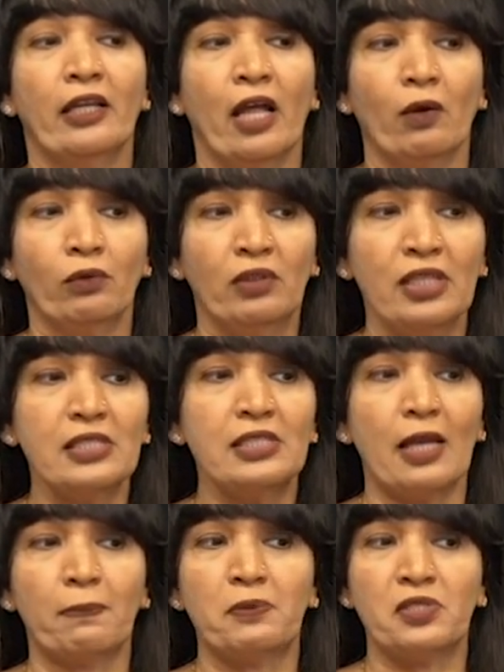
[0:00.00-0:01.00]
Now this
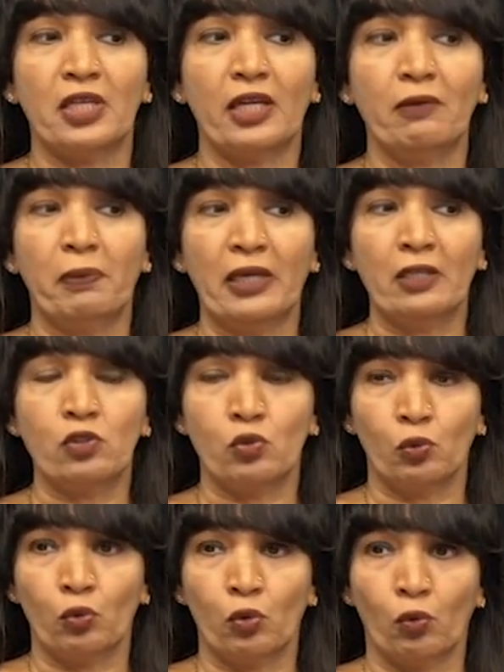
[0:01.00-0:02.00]
substrate being
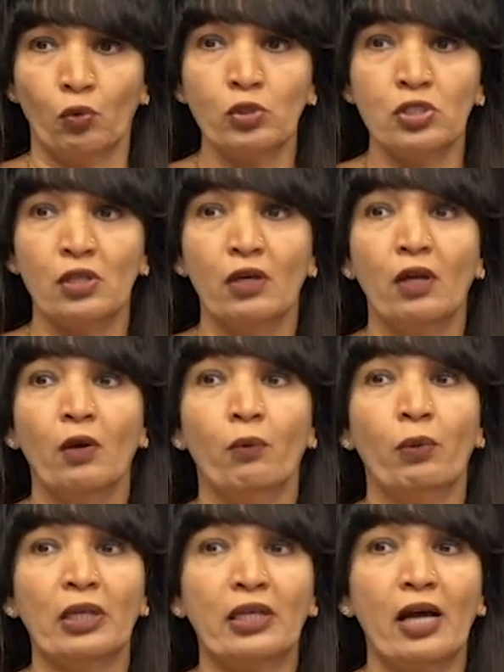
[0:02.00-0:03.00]
sucrose
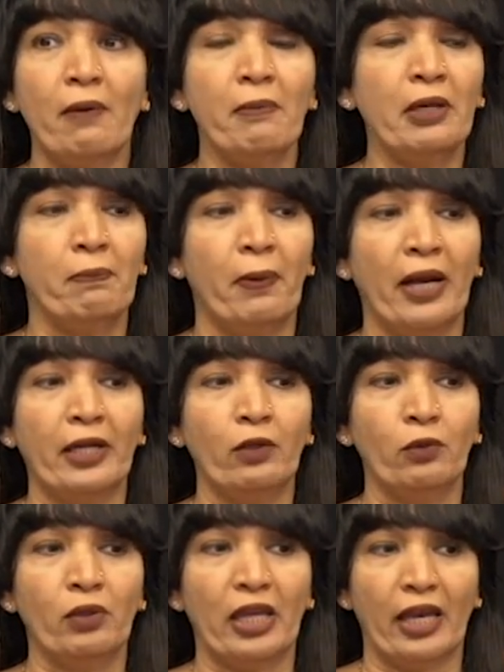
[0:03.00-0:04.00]
will come and
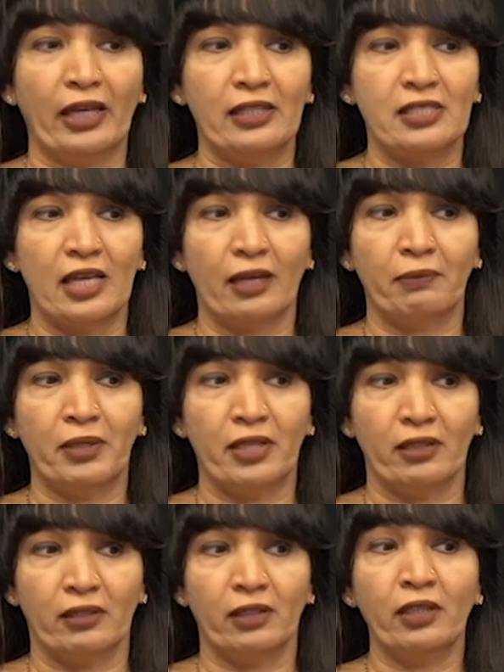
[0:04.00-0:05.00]
bind to the enzyme
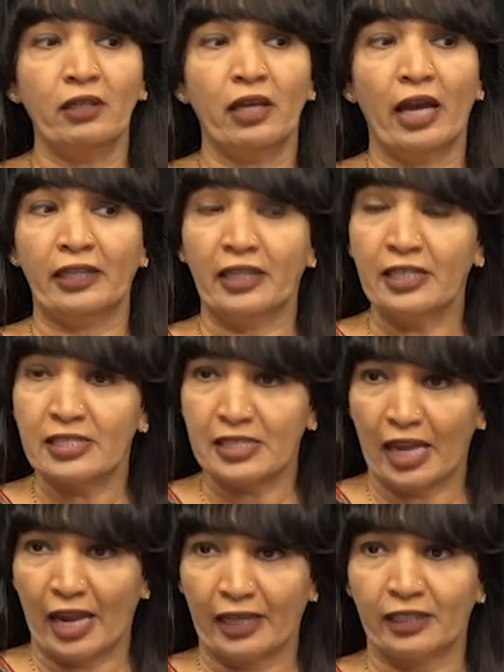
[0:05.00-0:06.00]
here at its
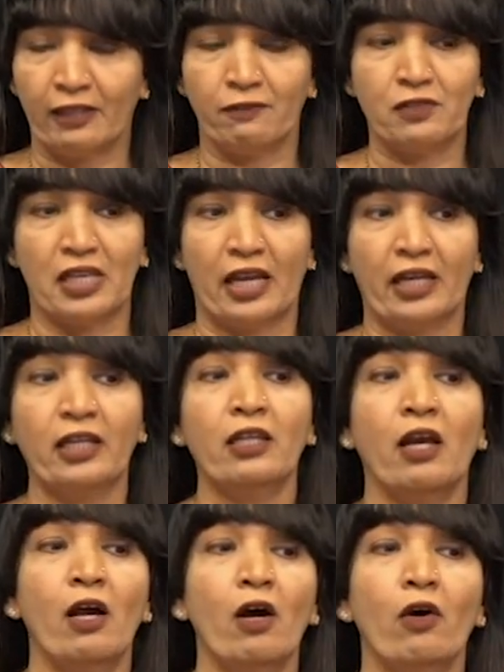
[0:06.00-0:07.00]
active
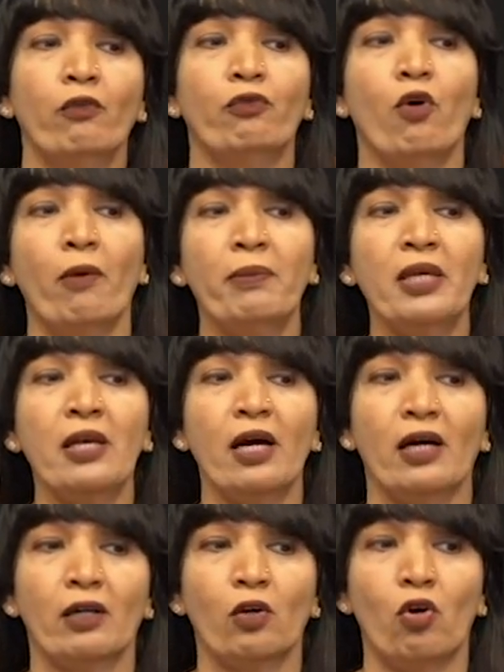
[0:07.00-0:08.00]
site forming
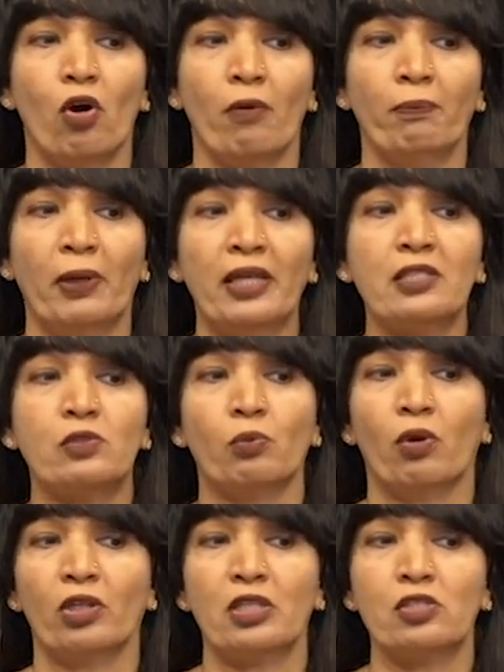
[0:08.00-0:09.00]
a complex
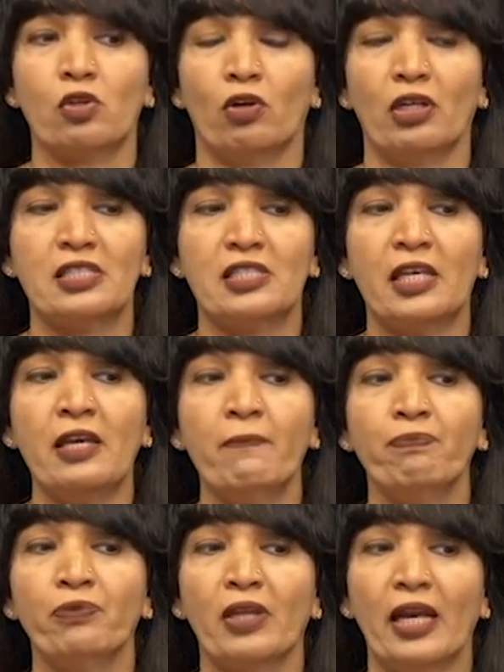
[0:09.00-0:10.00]
what is called as the
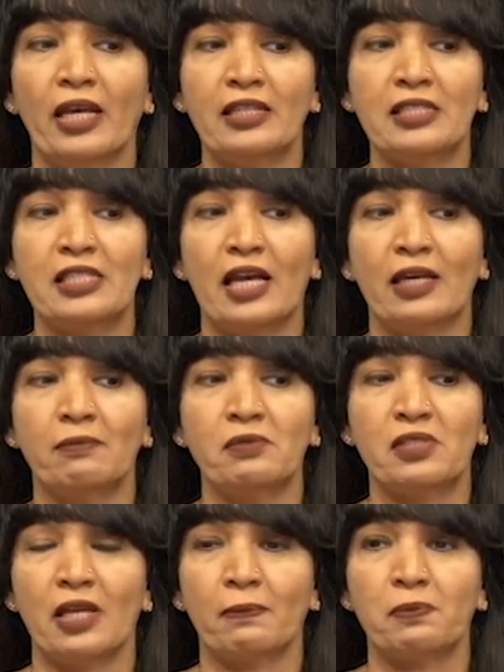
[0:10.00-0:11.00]
enzyme
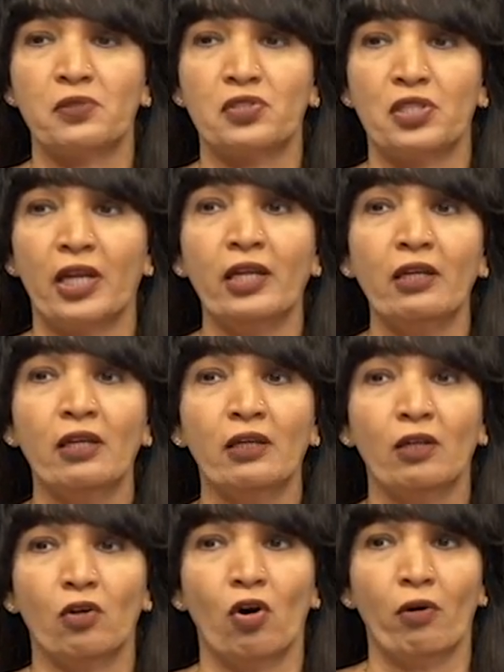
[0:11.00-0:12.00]
substrate
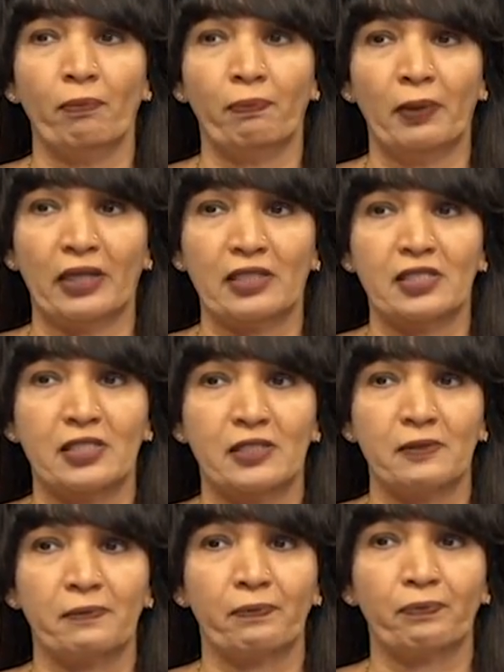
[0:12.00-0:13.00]

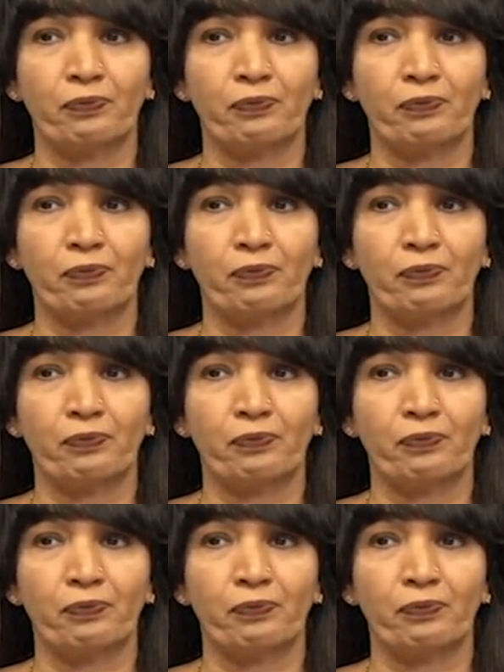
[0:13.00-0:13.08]
complex.